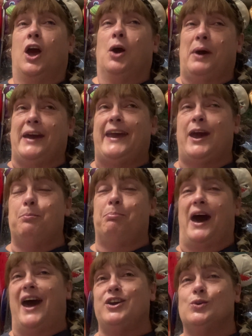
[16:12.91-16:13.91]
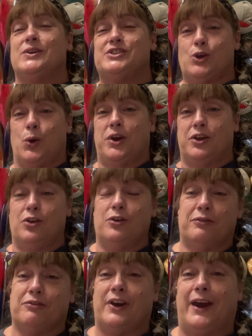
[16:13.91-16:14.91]
I can't buy you a soda, they're
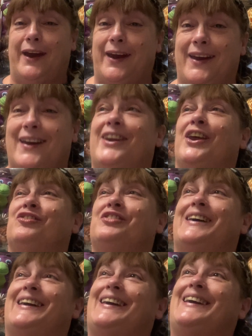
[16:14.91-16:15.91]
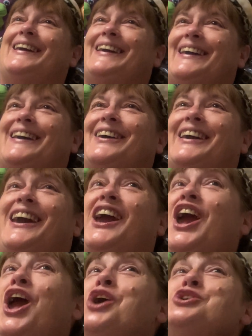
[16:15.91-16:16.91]
free. And I'm like, okay.
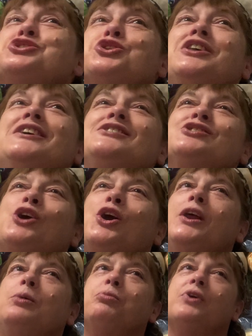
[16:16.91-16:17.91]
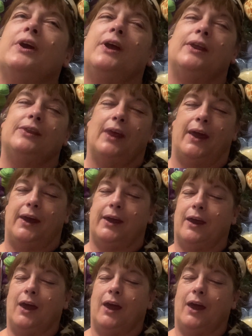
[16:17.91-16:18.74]
So they started bringing like